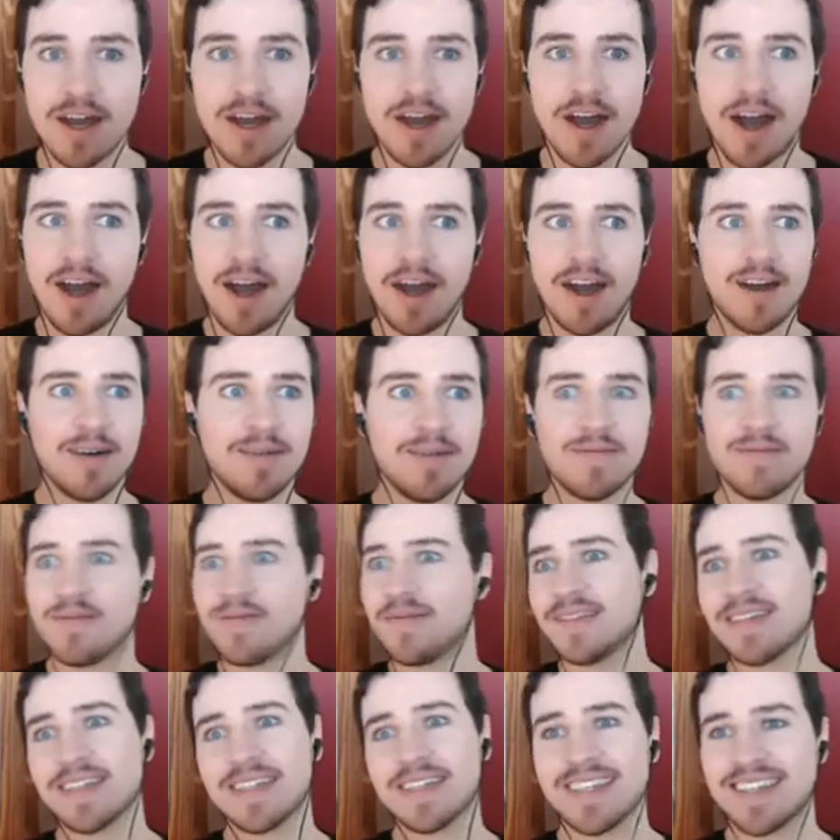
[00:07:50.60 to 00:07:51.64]

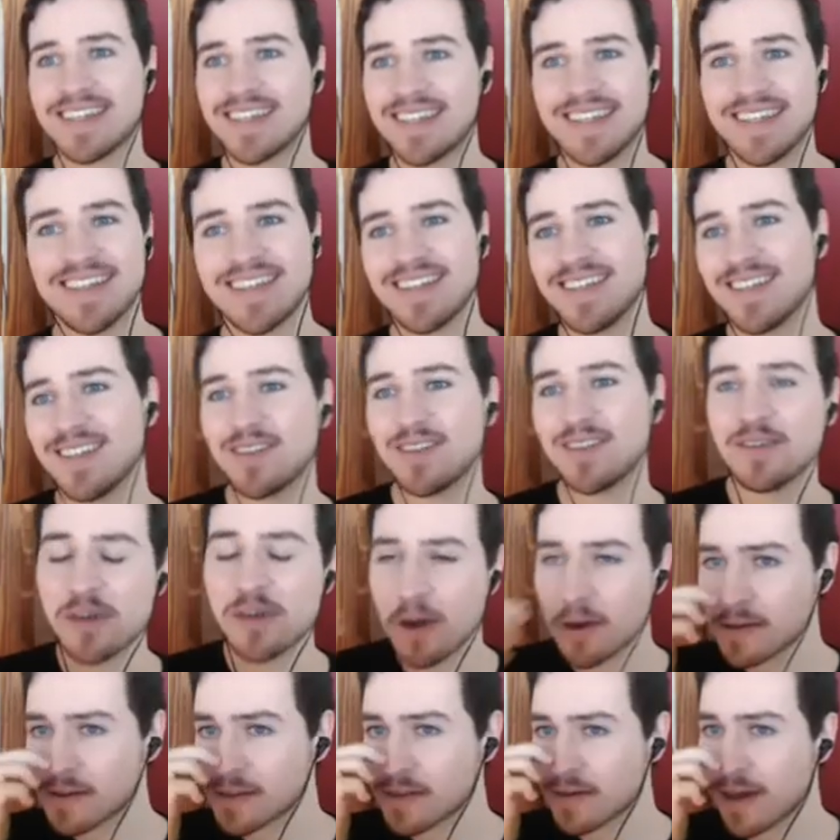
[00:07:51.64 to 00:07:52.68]

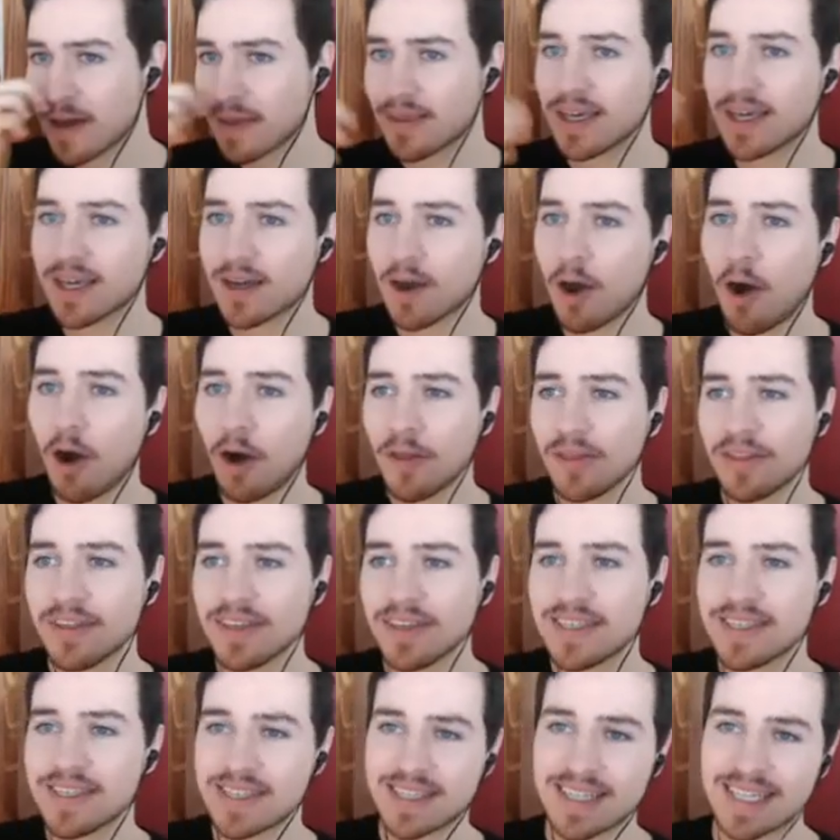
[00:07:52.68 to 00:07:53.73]
So I think all
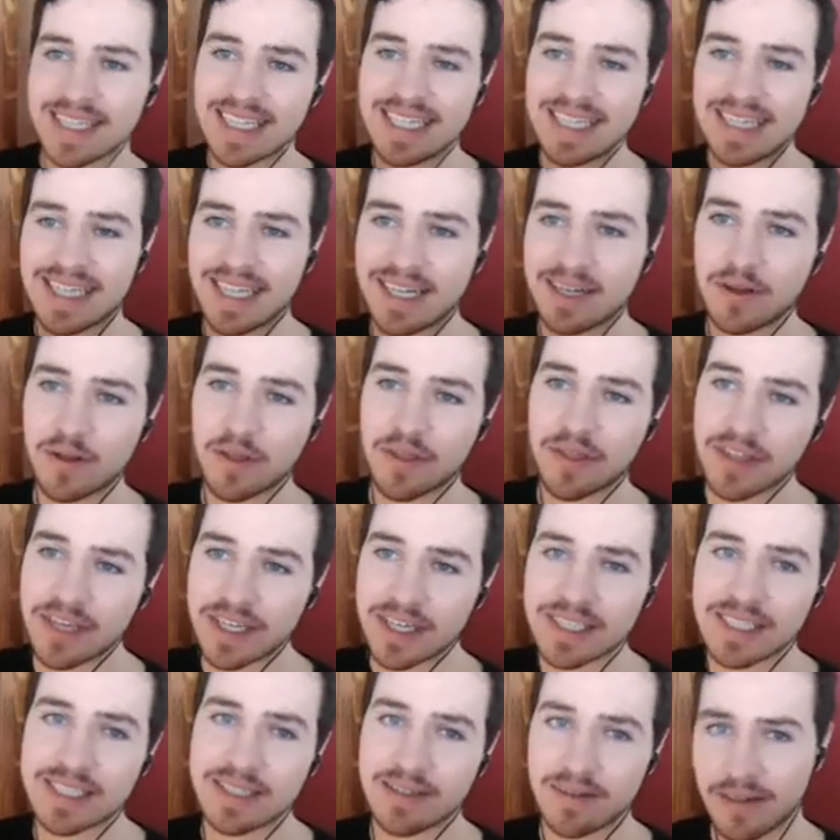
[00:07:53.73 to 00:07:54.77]
these little
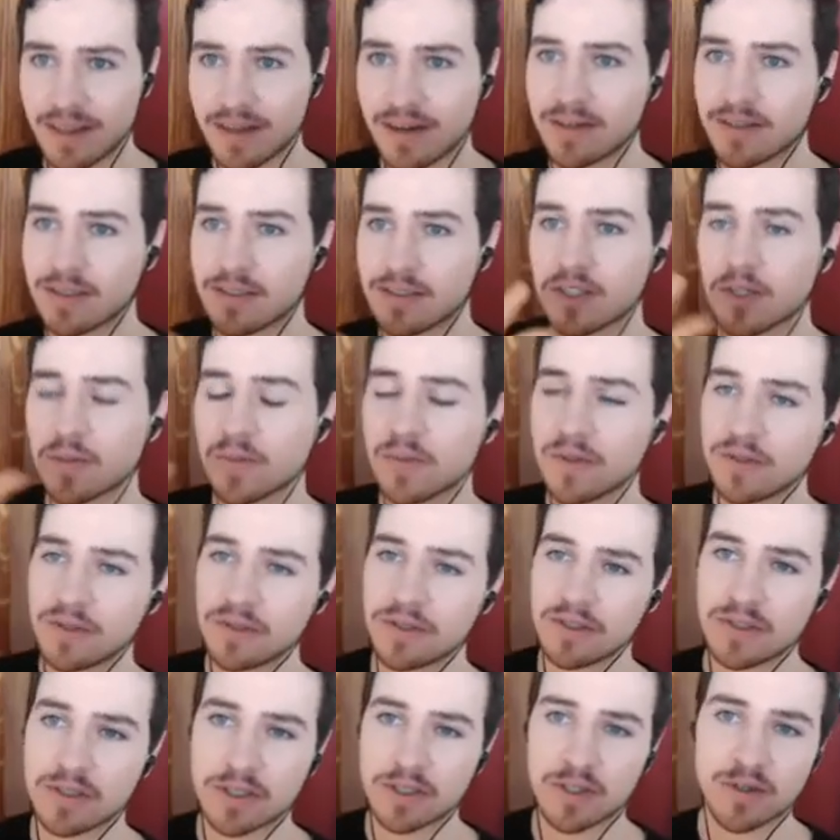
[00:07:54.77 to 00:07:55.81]
things here and there
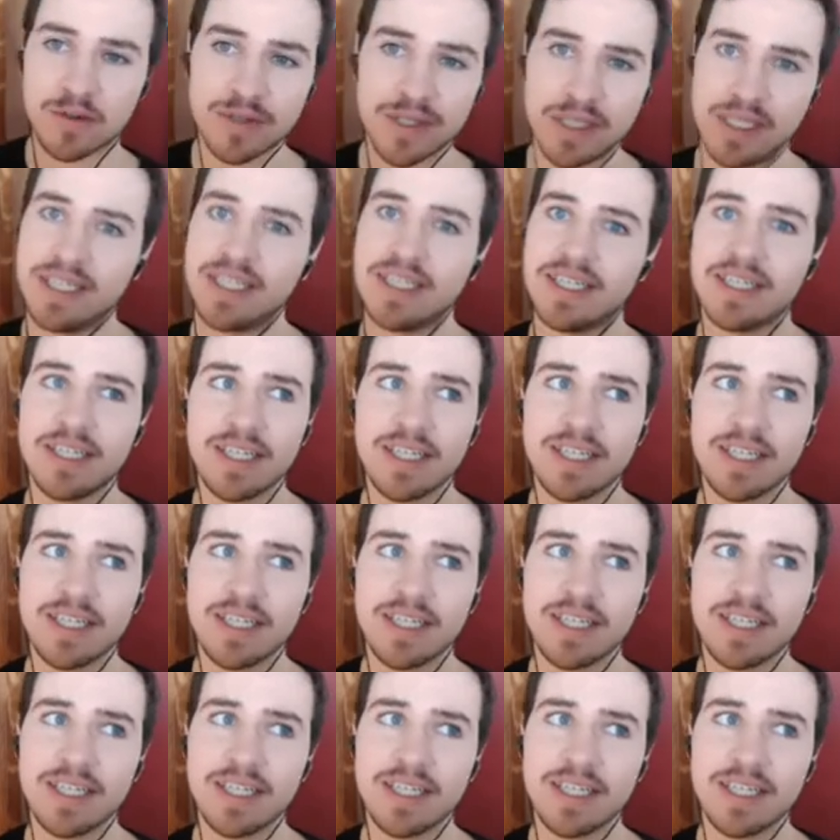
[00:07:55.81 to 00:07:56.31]
contributed to creating